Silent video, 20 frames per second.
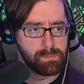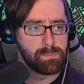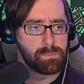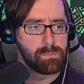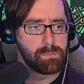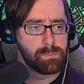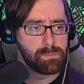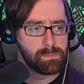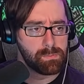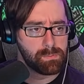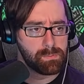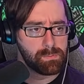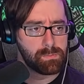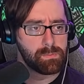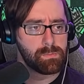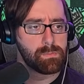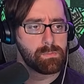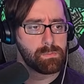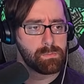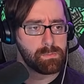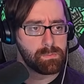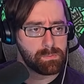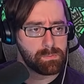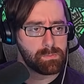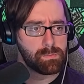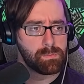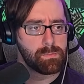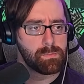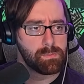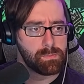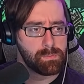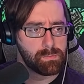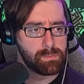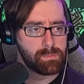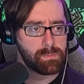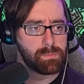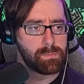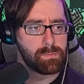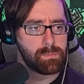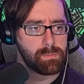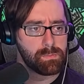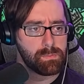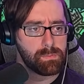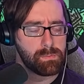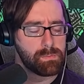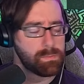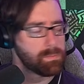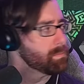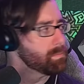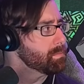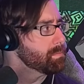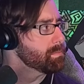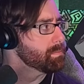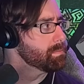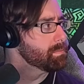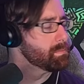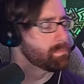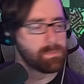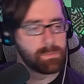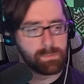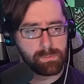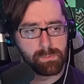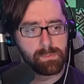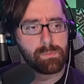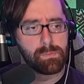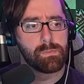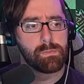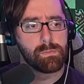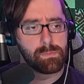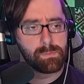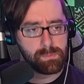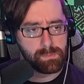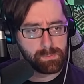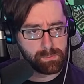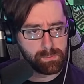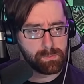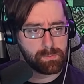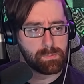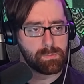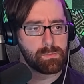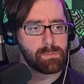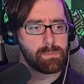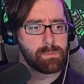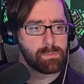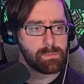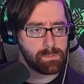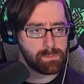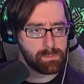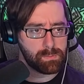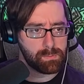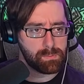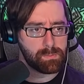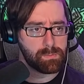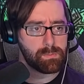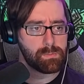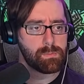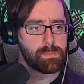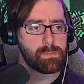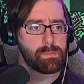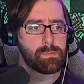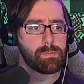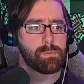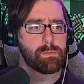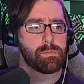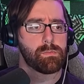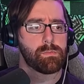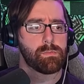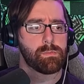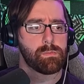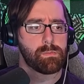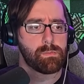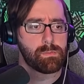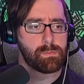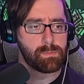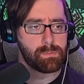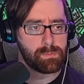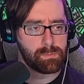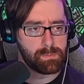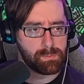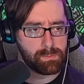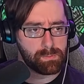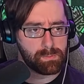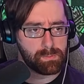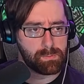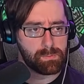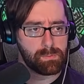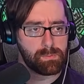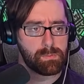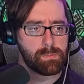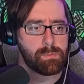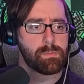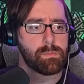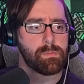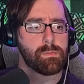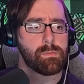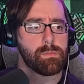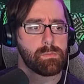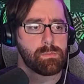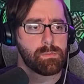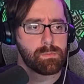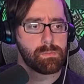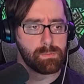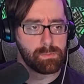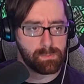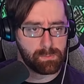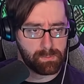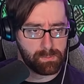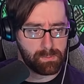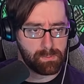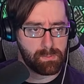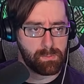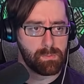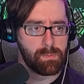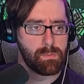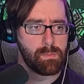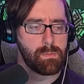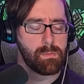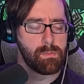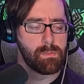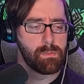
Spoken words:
The person shown says nothing.